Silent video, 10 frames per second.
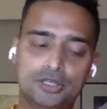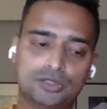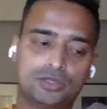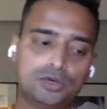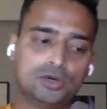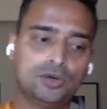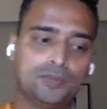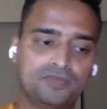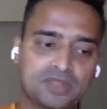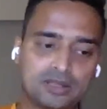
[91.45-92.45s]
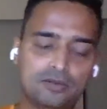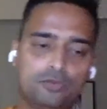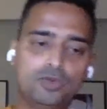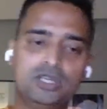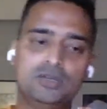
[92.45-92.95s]
So
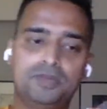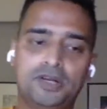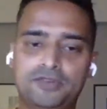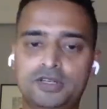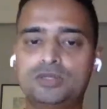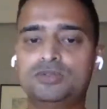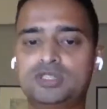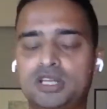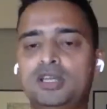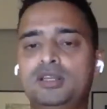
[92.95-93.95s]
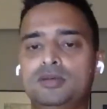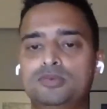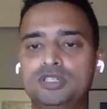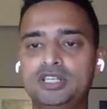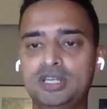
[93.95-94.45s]
we prefer to stay in a
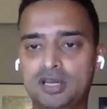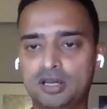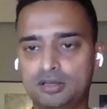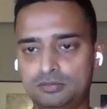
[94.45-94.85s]
boutique